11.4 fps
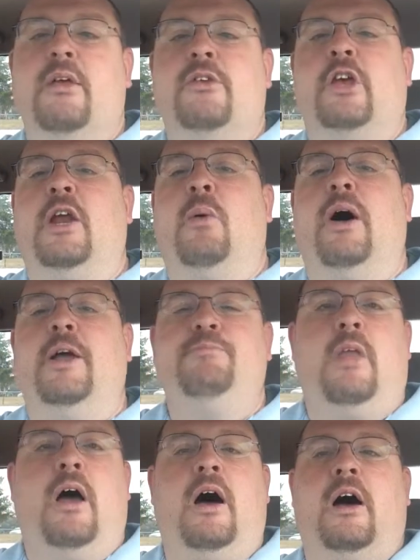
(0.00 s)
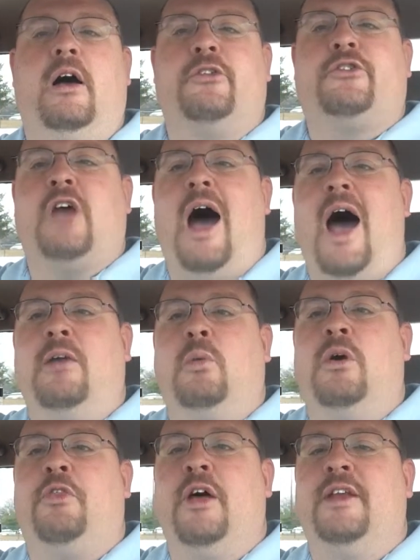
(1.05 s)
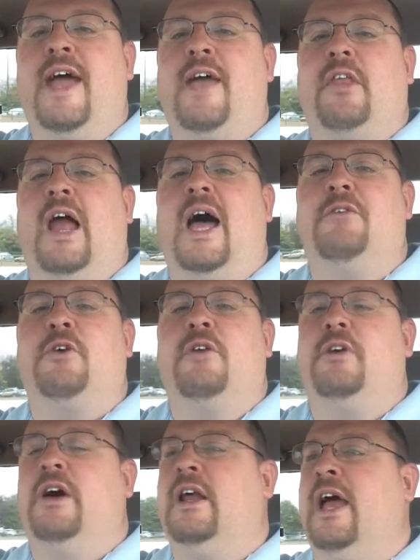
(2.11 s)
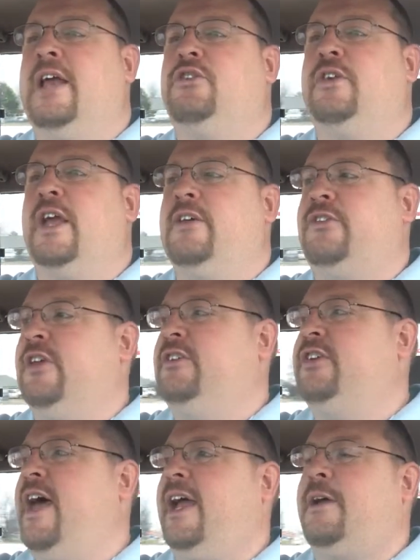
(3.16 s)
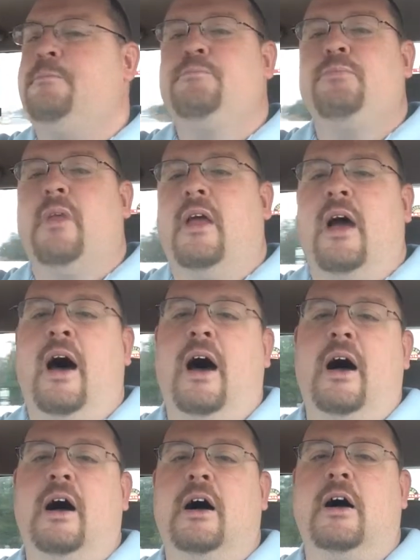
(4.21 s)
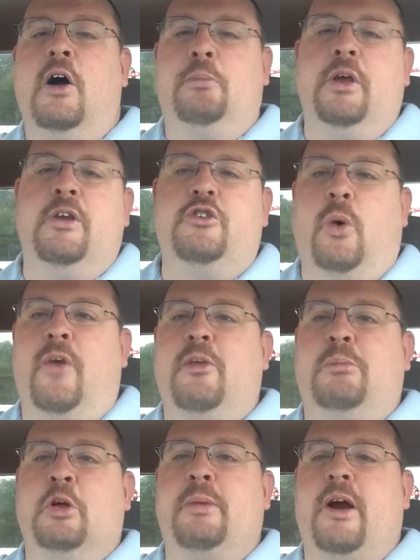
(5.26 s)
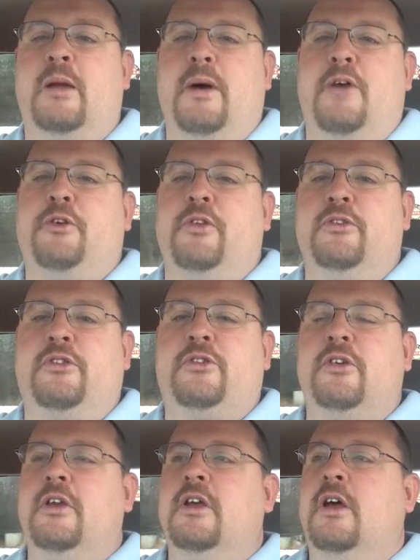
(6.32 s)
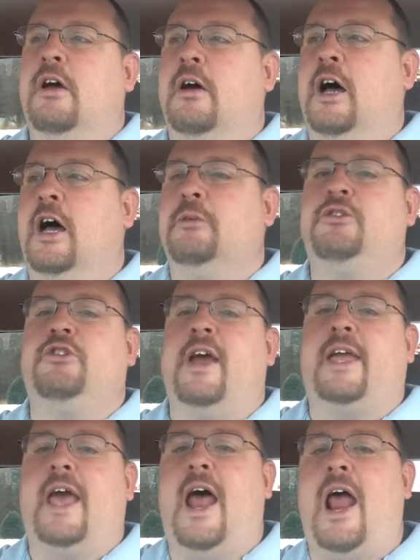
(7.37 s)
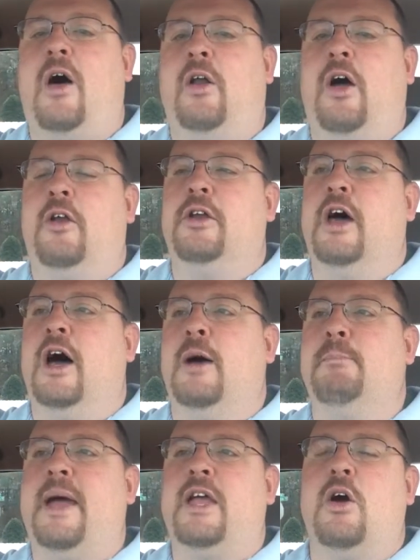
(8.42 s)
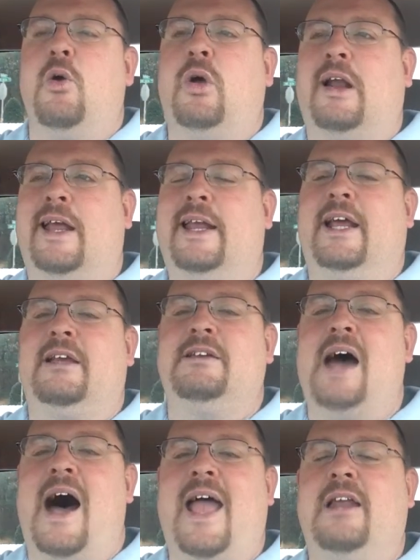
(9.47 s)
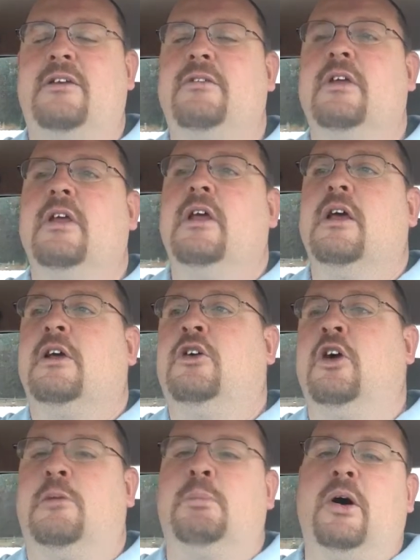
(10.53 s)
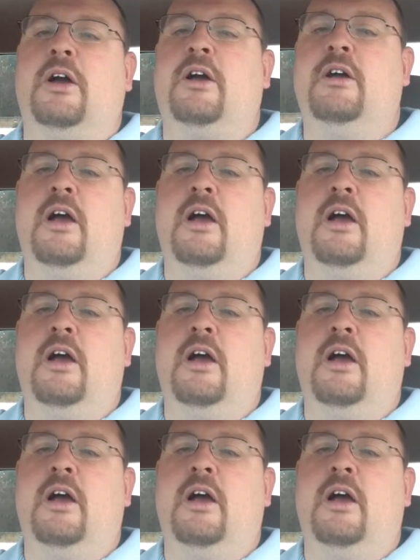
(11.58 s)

So anyway, Scott with a day in the life of an HVAC tech. Hope you enjoyed the blueberry muffins. Check it out on Mayo Clinic Diet Cookbook.